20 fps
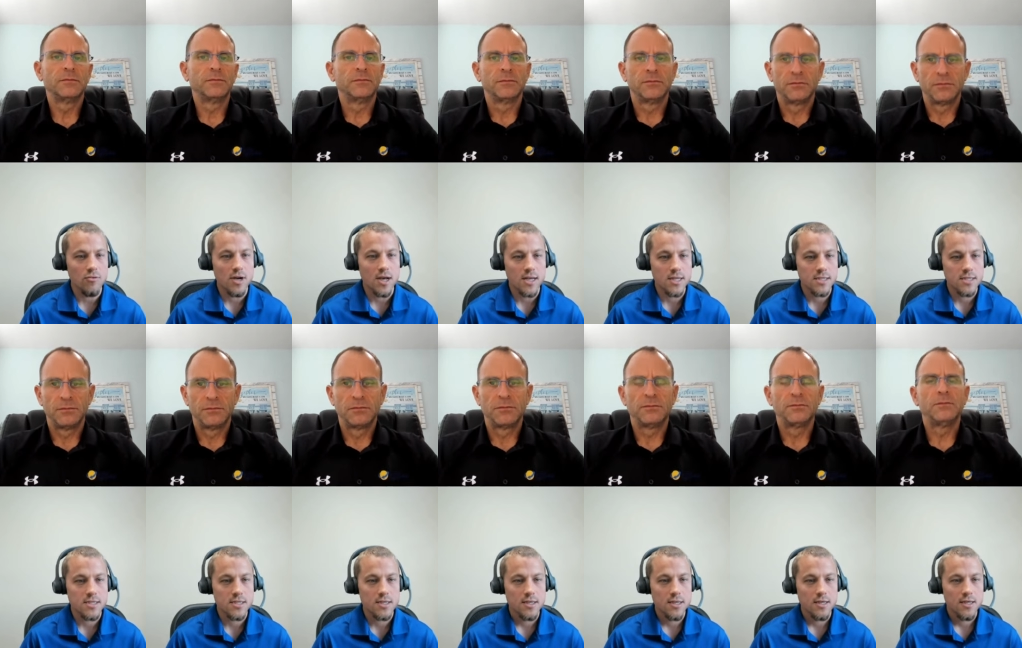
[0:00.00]

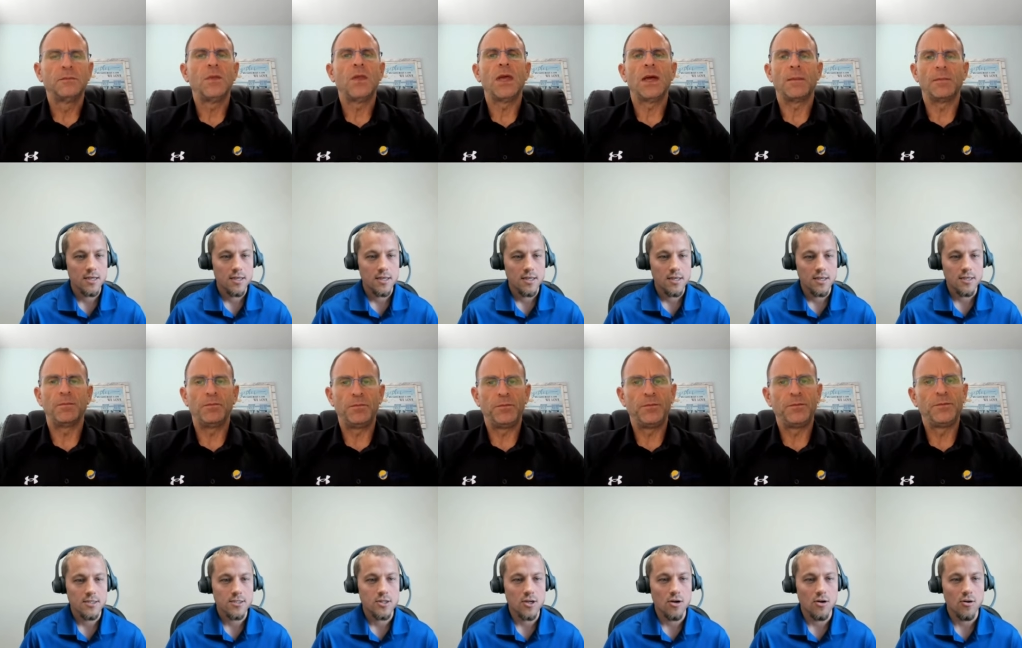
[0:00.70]
Speaker 1: US.
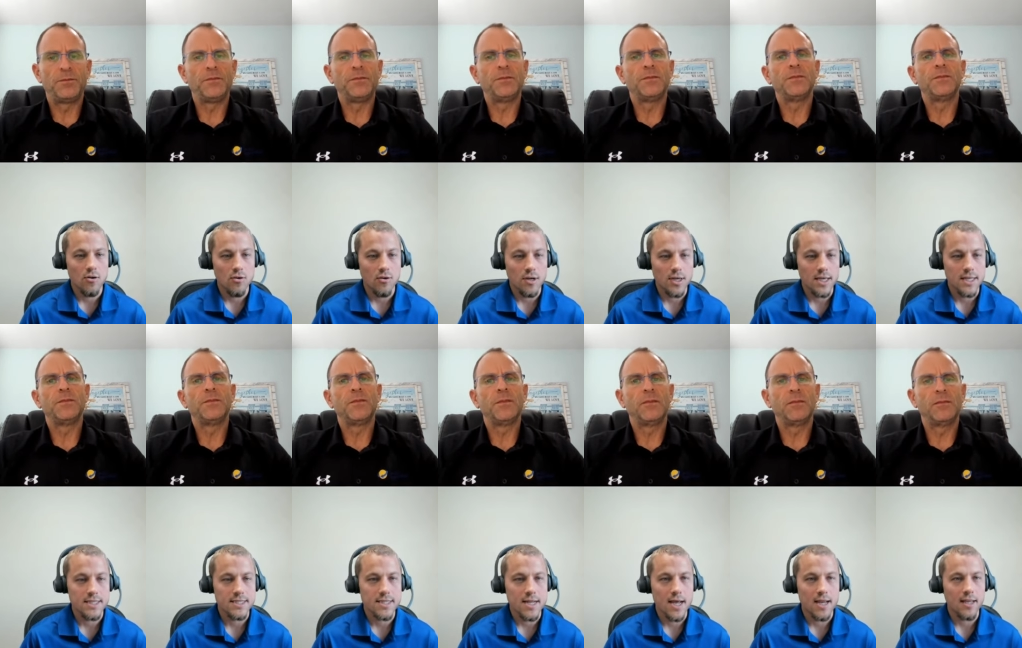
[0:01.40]
Yep. So
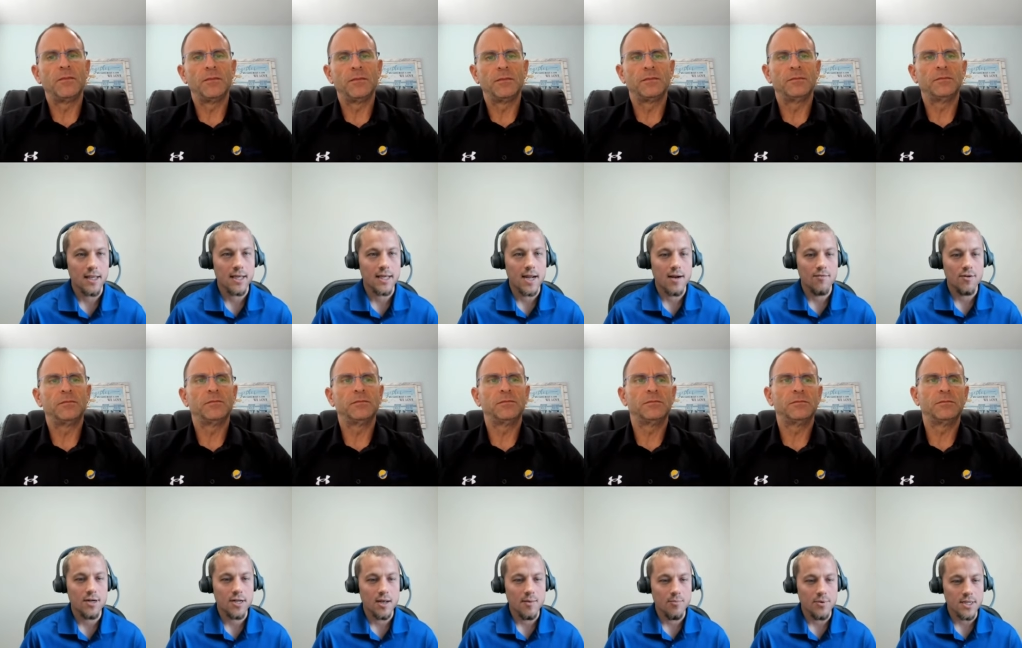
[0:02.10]
it's not like
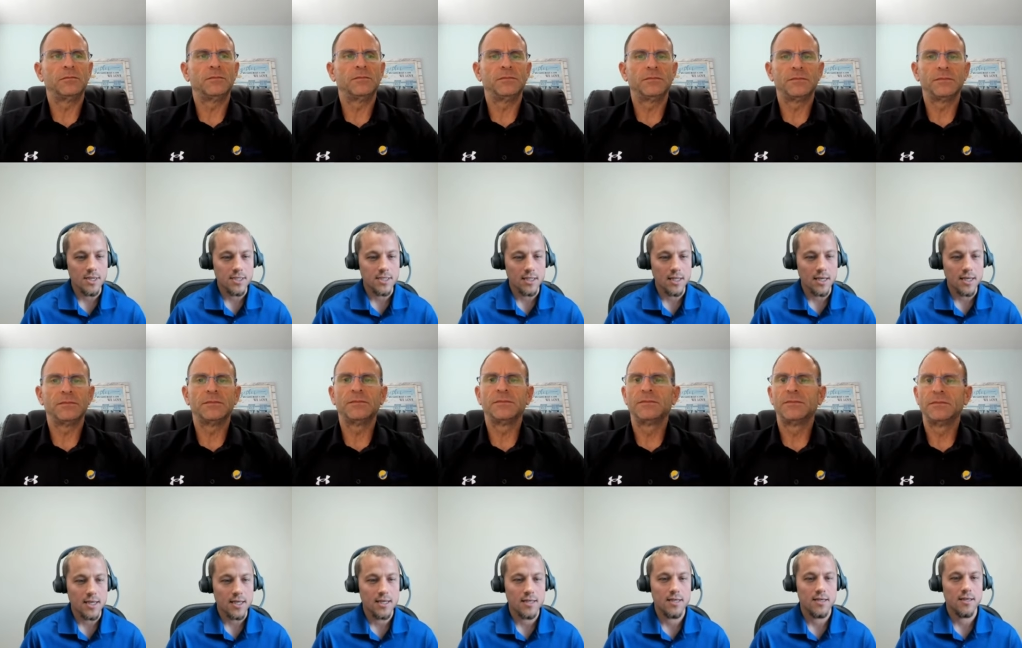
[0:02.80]
every company's
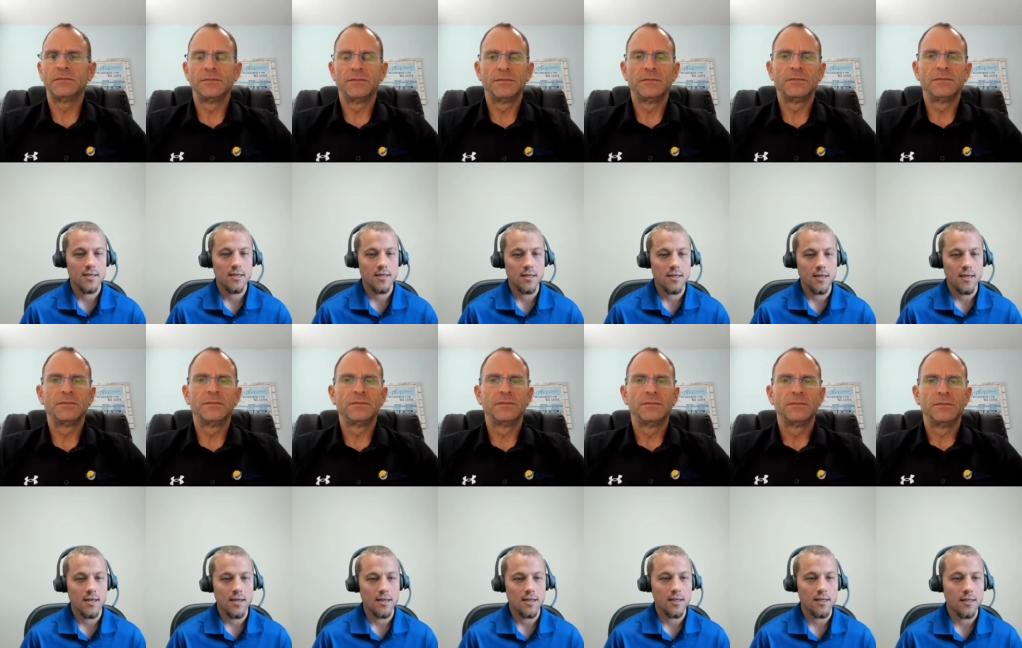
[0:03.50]
like
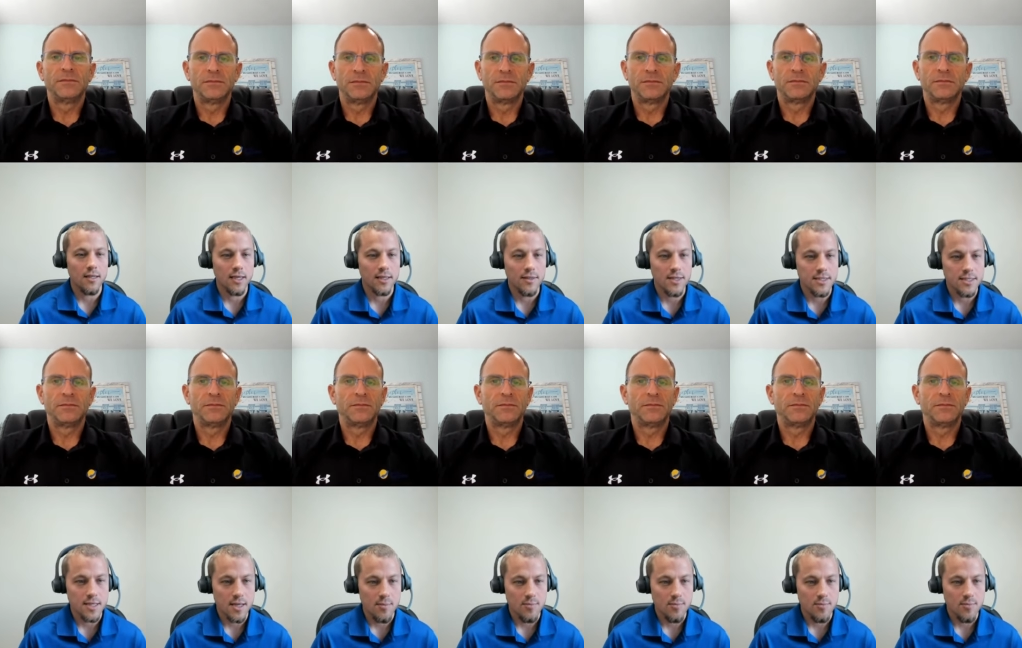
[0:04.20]
uh, like these